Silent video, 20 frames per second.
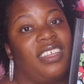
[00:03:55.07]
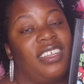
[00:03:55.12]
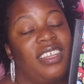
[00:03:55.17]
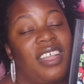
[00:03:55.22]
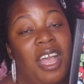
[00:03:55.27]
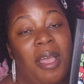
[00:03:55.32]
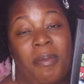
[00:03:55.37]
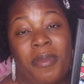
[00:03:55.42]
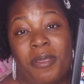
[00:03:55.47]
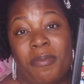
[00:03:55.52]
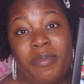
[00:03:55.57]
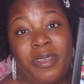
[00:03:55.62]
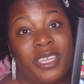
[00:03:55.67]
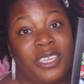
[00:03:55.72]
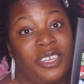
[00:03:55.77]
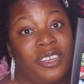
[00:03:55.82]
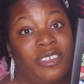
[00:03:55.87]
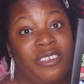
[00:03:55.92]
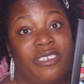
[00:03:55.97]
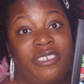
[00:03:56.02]
comic book
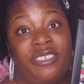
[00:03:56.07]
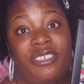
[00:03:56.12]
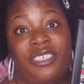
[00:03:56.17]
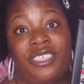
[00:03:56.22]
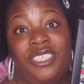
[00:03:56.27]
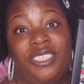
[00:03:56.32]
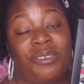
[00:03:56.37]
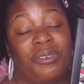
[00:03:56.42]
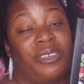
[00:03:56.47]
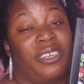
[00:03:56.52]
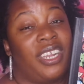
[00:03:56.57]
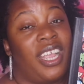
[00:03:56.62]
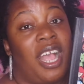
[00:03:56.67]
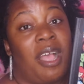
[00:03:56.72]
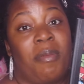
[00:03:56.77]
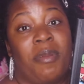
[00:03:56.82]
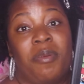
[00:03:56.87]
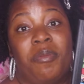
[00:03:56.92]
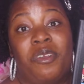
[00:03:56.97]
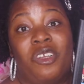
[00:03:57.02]
nerds or comic